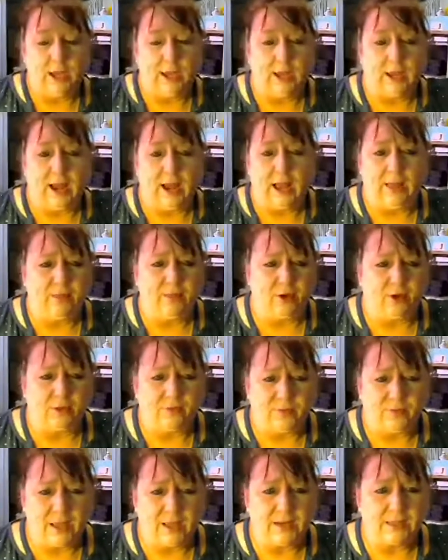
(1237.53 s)
And I thought,
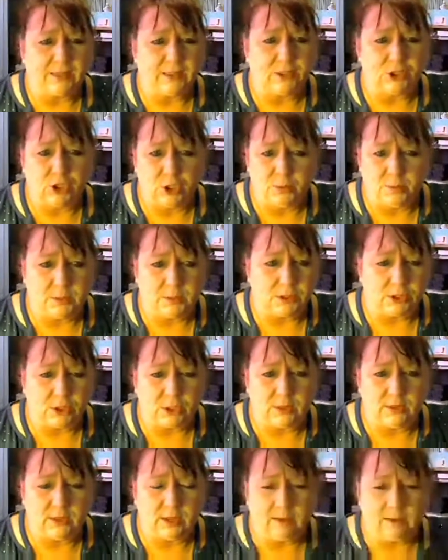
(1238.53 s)
that is the stupidest
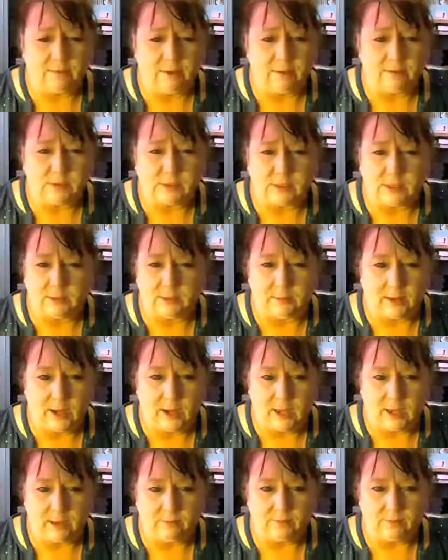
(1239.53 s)
looking thing I've ever seen in my
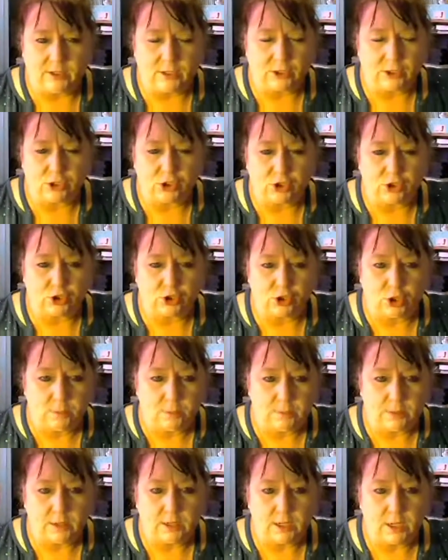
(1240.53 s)
life. It looks
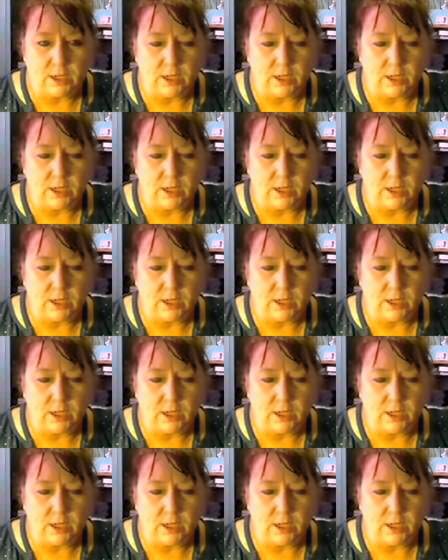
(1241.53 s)
stupid.